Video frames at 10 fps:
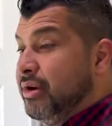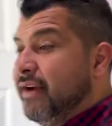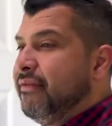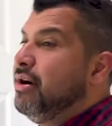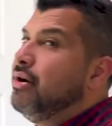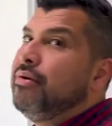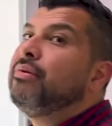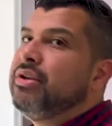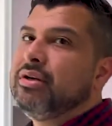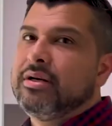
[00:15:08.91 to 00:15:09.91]
never know
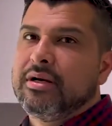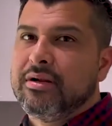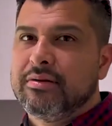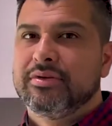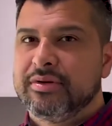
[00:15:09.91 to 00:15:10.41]
what you're gonna use.